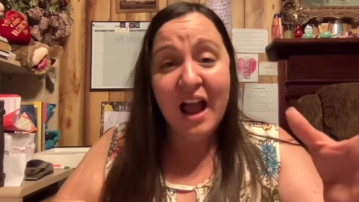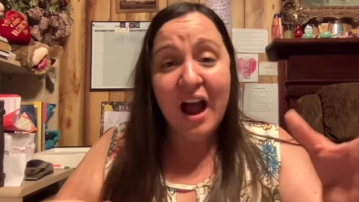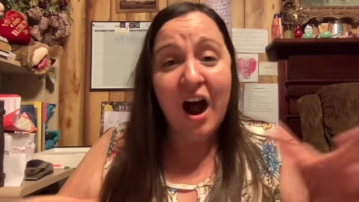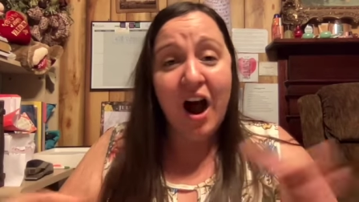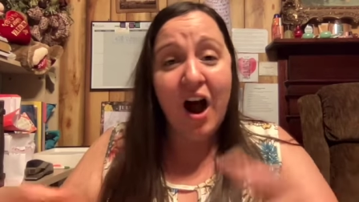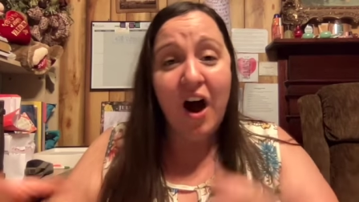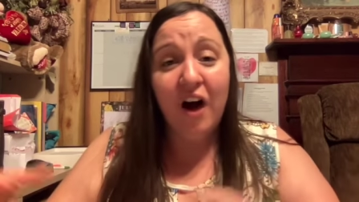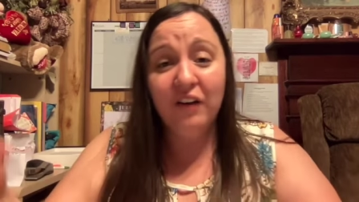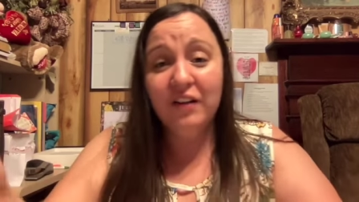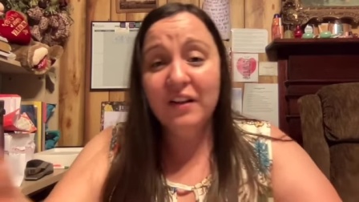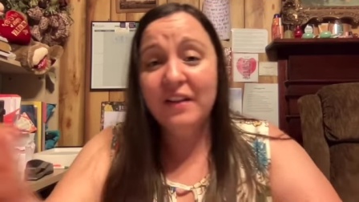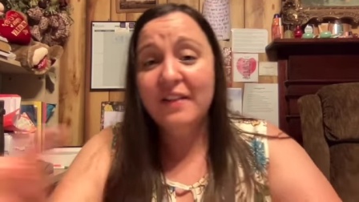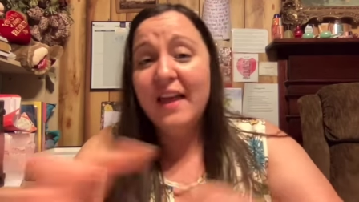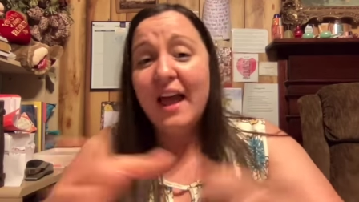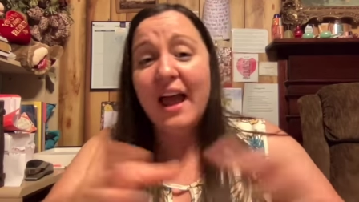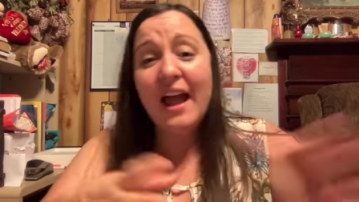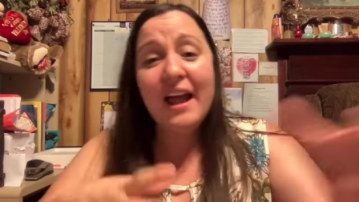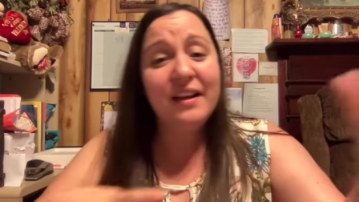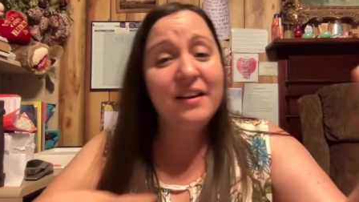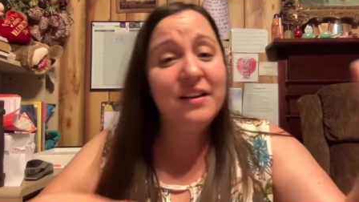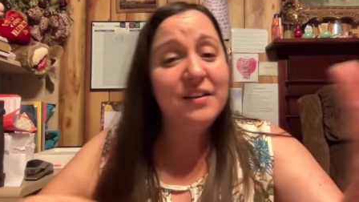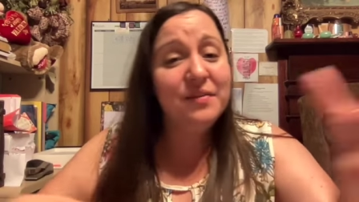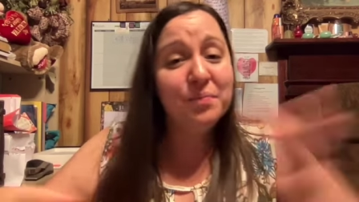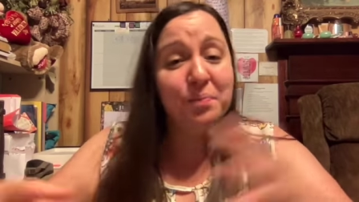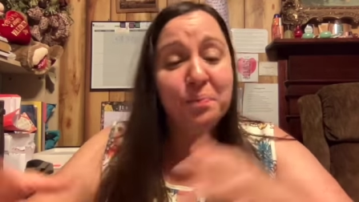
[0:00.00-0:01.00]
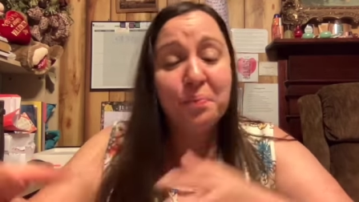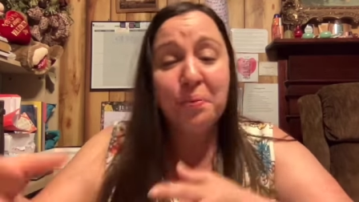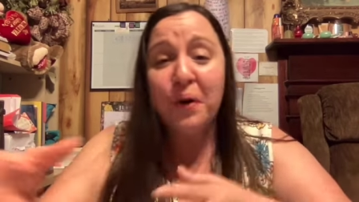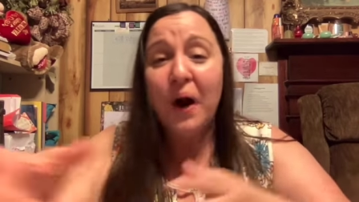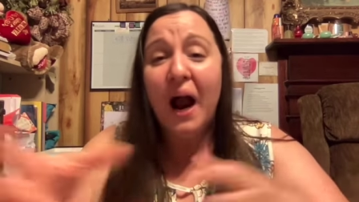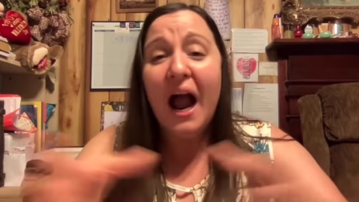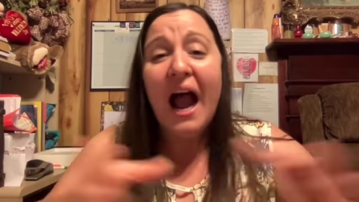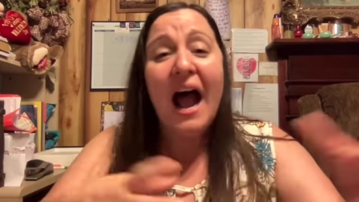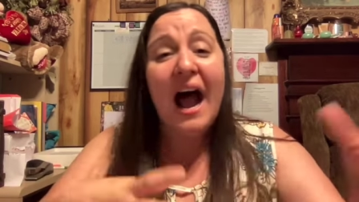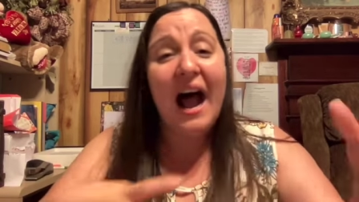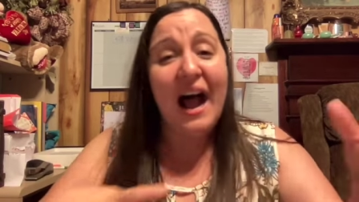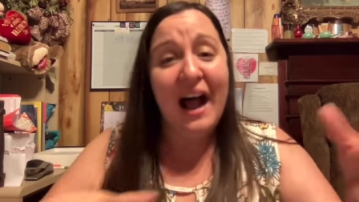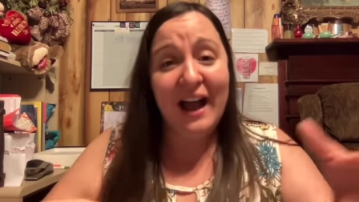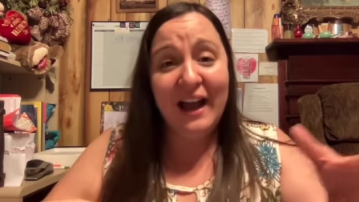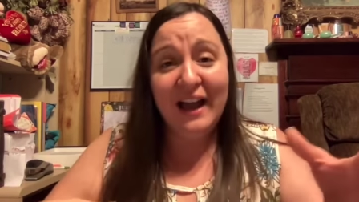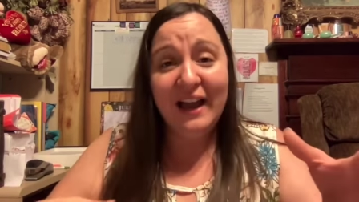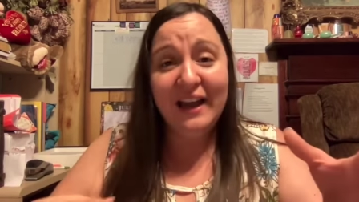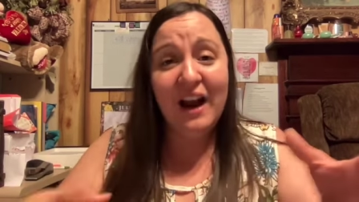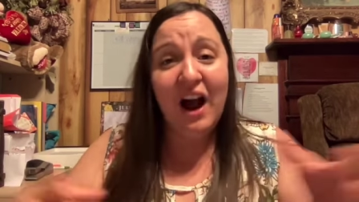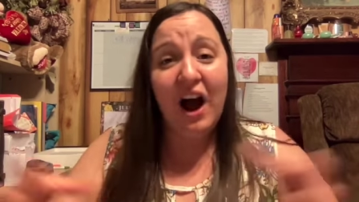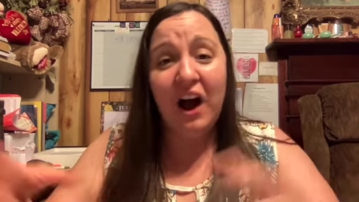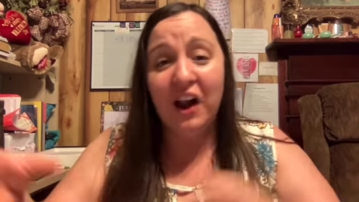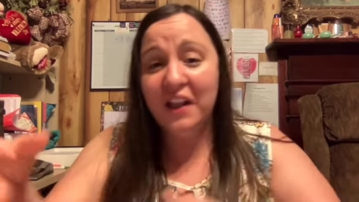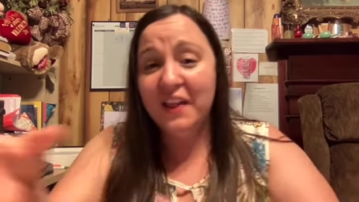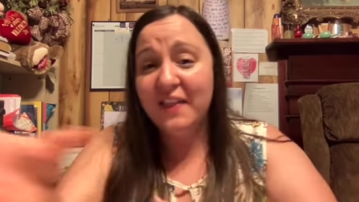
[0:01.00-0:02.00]
all of that pride,
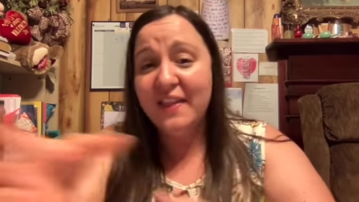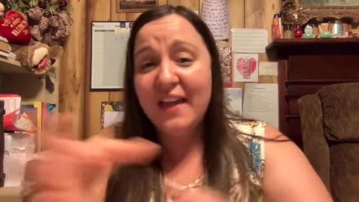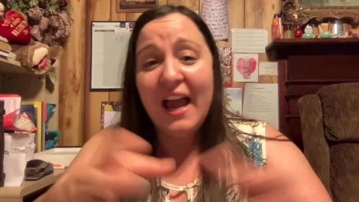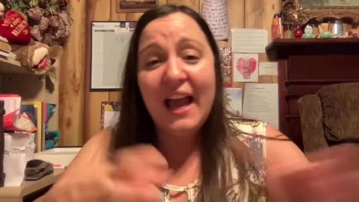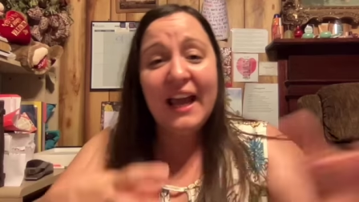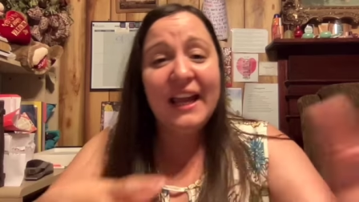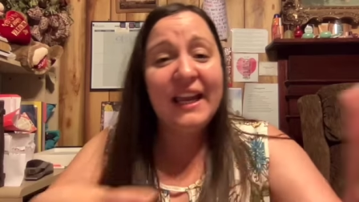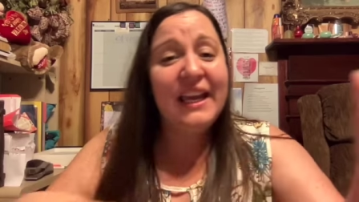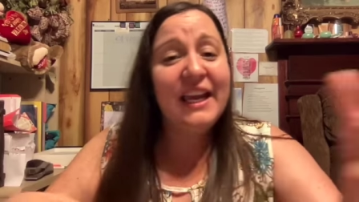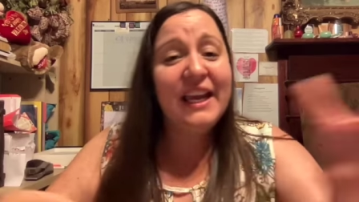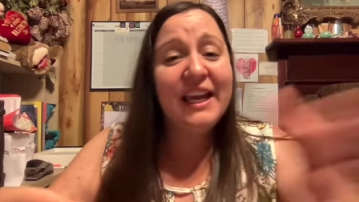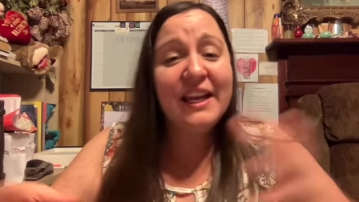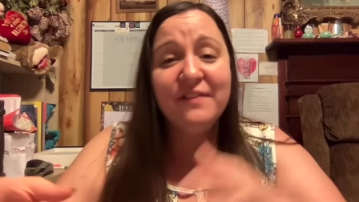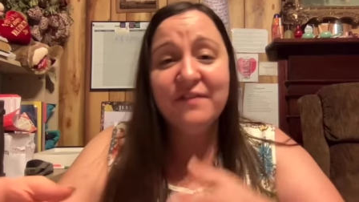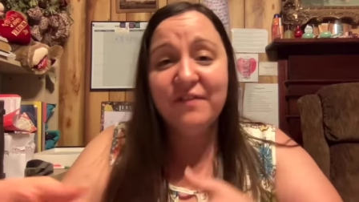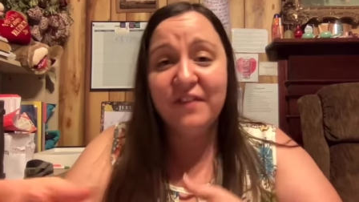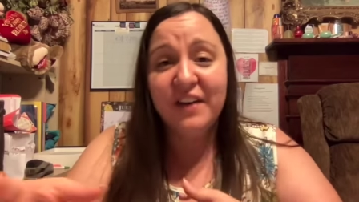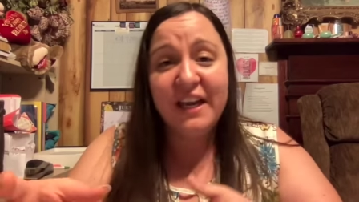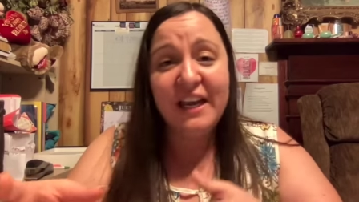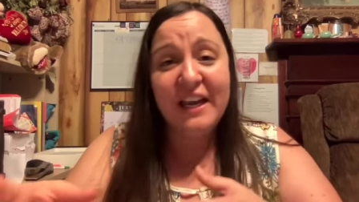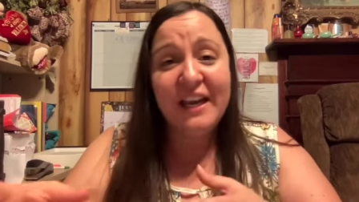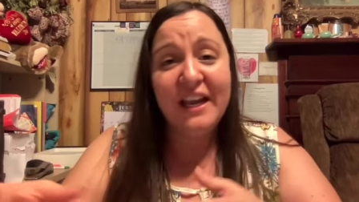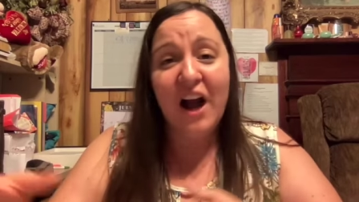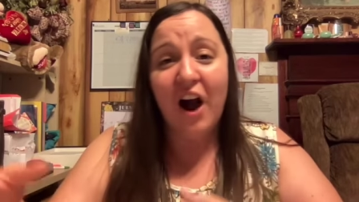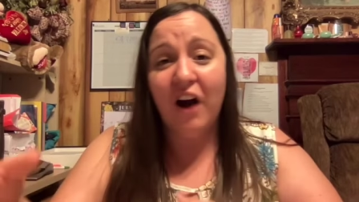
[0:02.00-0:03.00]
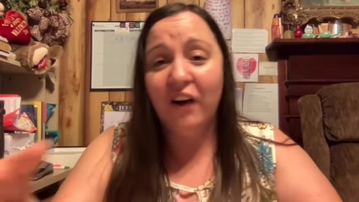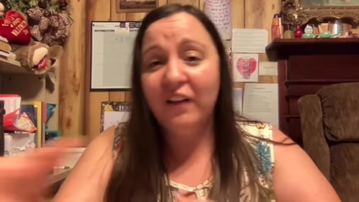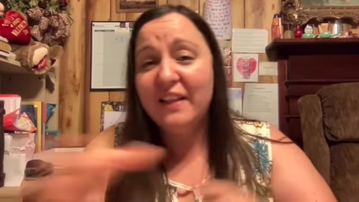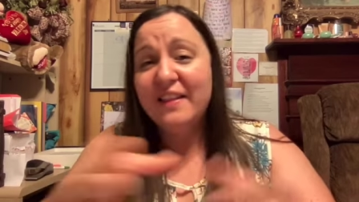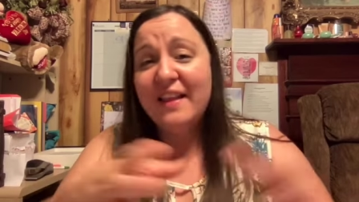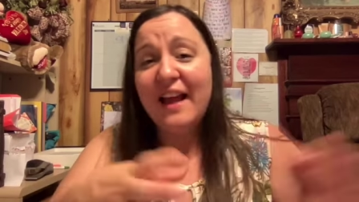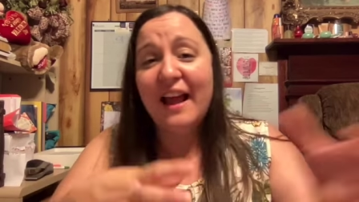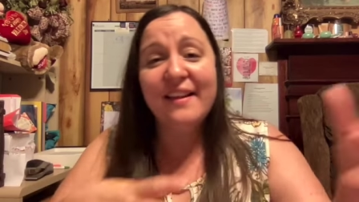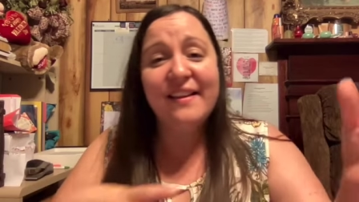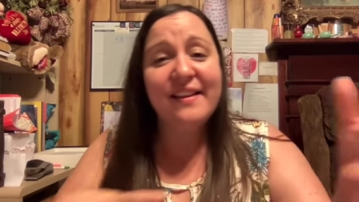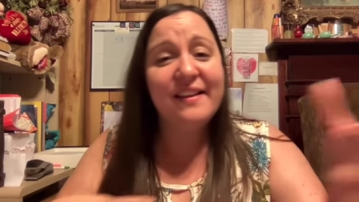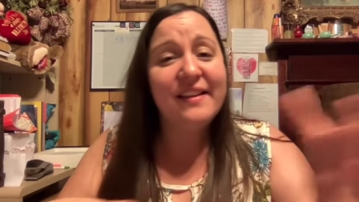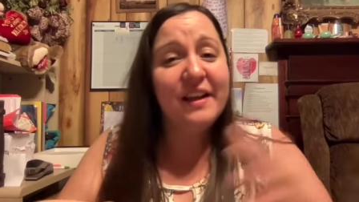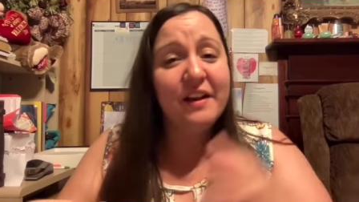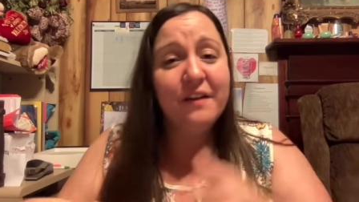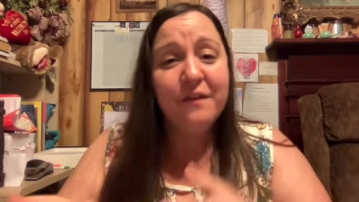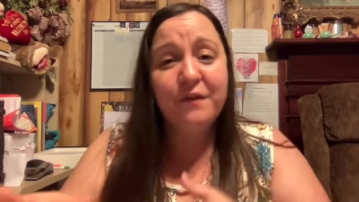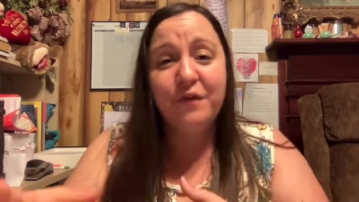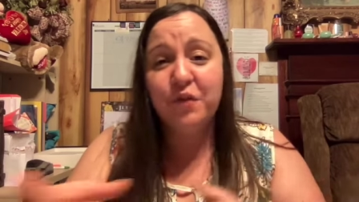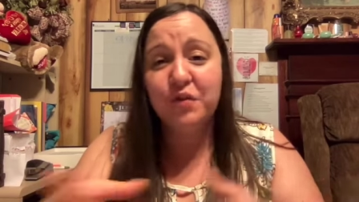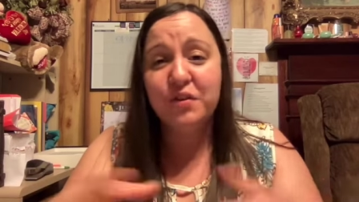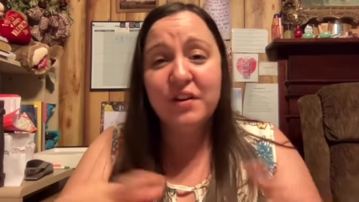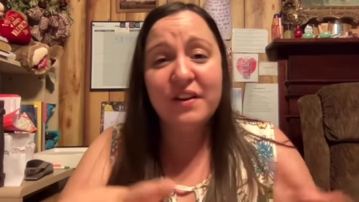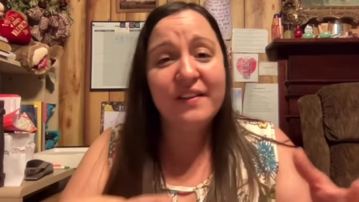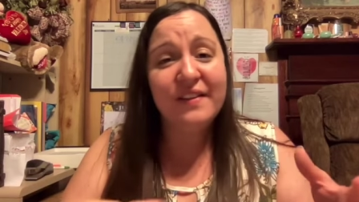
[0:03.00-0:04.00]
all of that envy, all of that
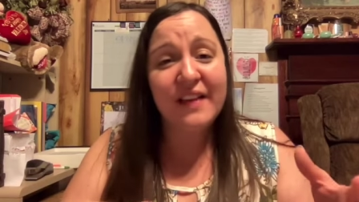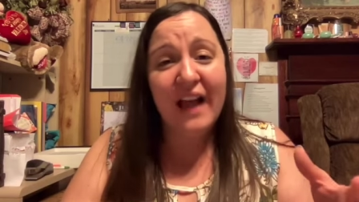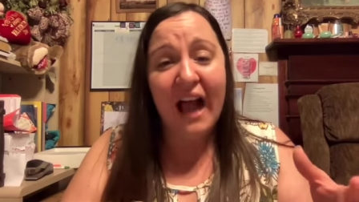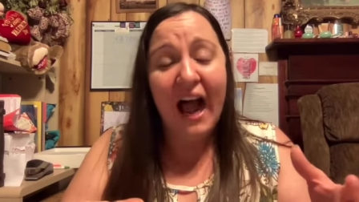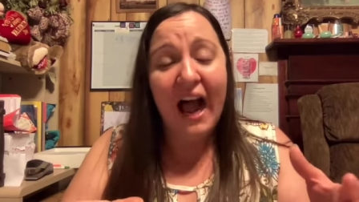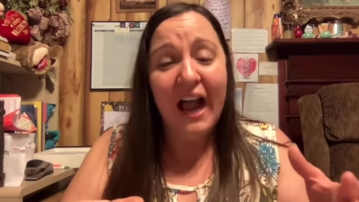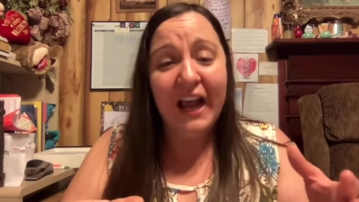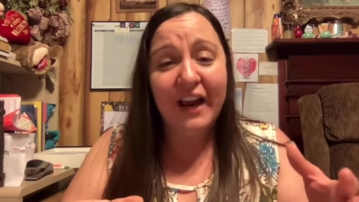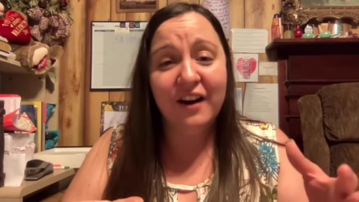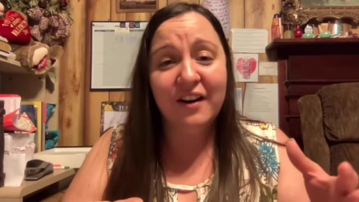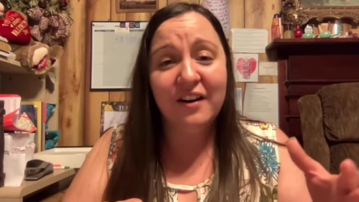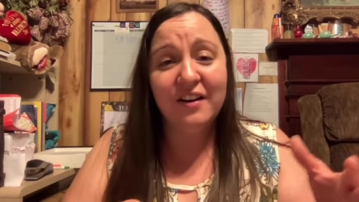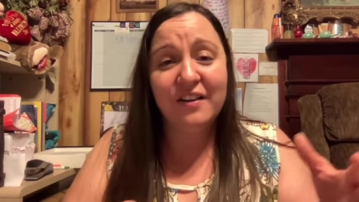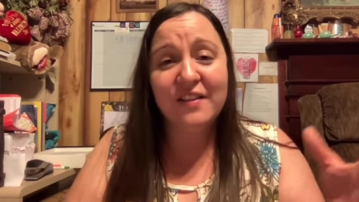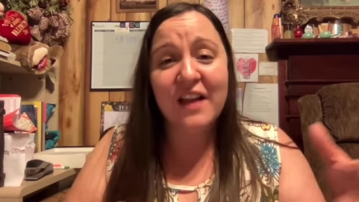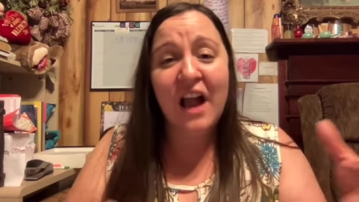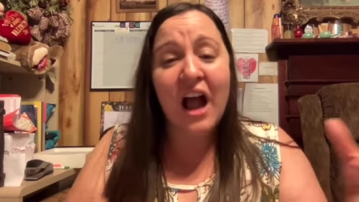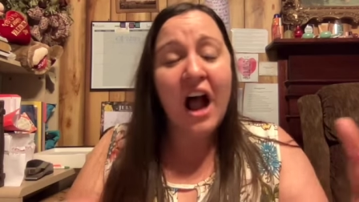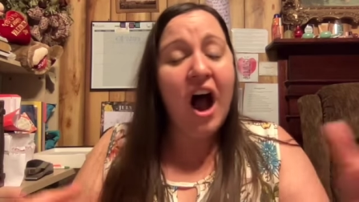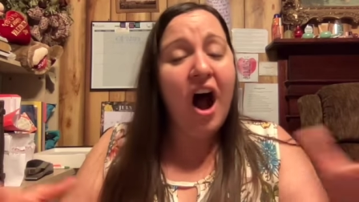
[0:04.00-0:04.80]
sinful desires,